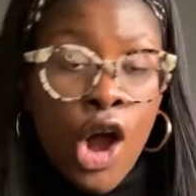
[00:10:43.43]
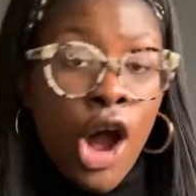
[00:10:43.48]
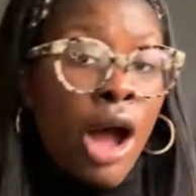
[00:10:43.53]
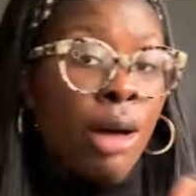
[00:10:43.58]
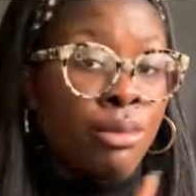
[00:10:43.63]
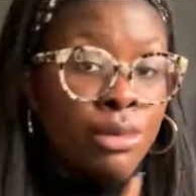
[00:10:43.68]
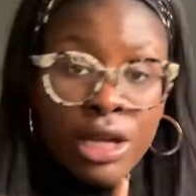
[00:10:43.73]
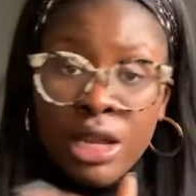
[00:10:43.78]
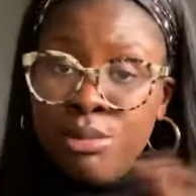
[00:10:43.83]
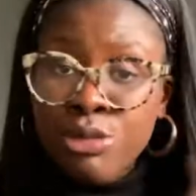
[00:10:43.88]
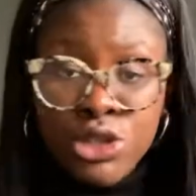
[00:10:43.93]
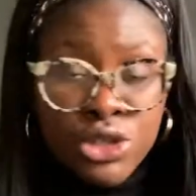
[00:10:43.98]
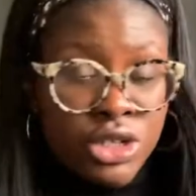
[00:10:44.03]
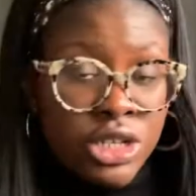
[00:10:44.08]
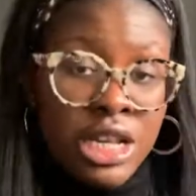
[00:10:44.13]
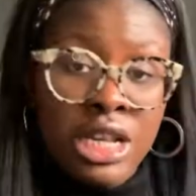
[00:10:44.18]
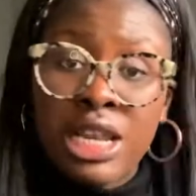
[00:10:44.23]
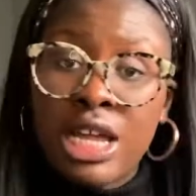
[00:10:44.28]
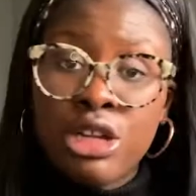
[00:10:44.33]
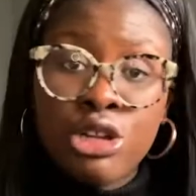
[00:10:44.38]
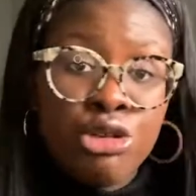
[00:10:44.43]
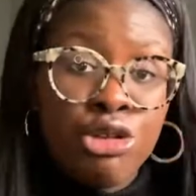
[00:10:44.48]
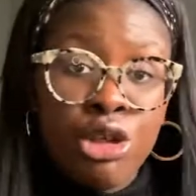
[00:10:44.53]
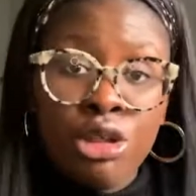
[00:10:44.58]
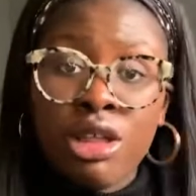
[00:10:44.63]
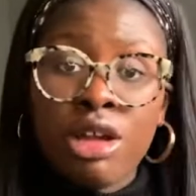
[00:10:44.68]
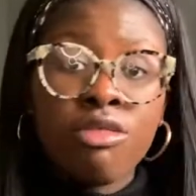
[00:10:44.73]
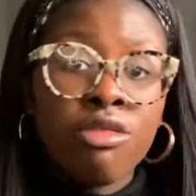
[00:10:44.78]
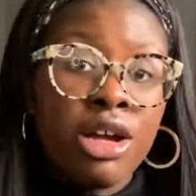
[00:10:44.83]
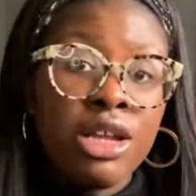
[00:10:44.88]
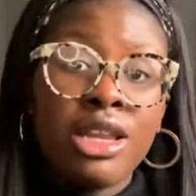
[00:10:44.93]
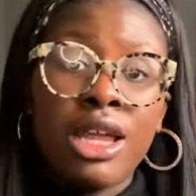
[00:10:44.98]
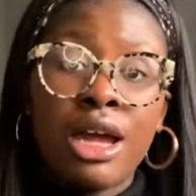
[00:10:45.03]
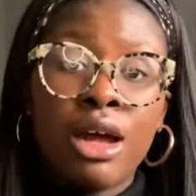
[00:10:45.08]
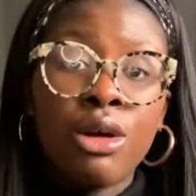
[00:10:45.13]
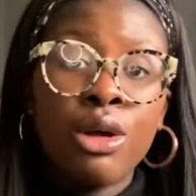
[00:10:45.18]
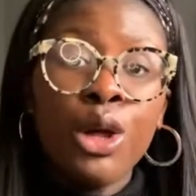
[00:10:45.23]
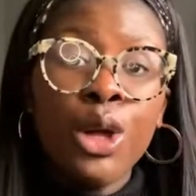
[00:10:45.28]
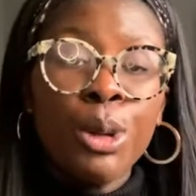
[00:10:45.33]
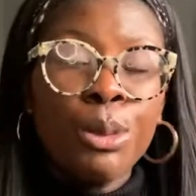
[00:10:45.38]
I'm just going to let you know that right
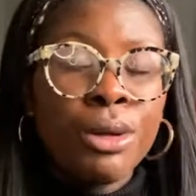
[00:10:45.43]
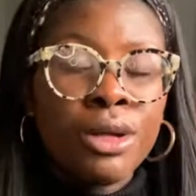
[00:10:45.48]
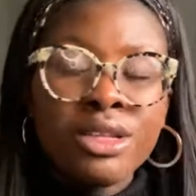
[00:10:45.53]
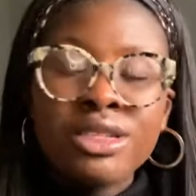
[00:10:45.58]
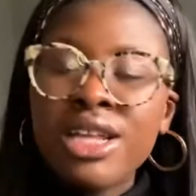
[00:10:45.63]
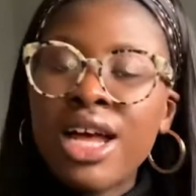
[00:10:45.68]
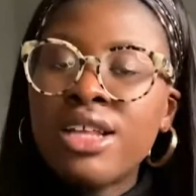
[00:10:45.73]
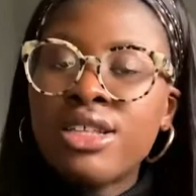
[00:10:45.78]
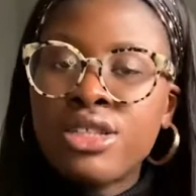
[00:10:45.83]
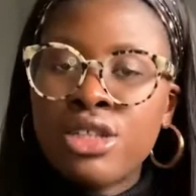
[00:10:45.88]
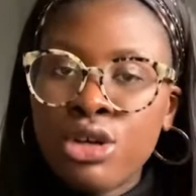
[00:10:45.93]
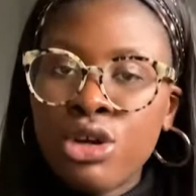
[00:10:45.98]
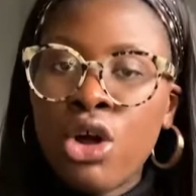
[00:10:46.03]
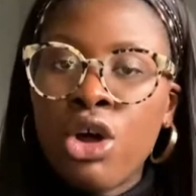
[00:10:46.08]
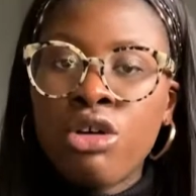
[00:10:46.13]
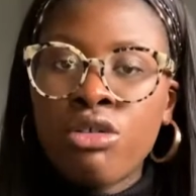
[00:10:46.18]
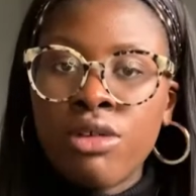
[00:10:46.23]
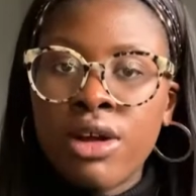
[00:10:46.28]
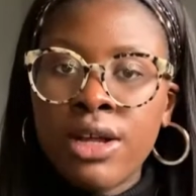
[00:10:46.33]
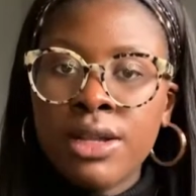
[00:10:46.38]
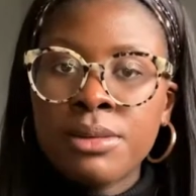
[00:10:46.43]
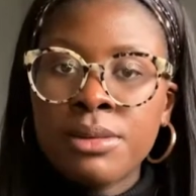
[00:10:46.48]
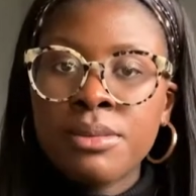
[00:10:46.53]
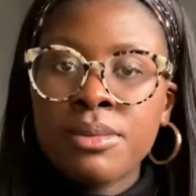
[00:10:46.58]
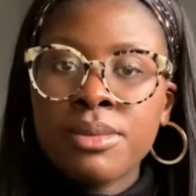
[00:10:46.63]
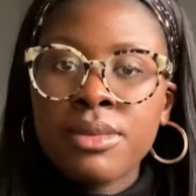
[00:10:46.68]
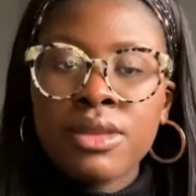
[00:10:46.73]
now, because that's the goal, right?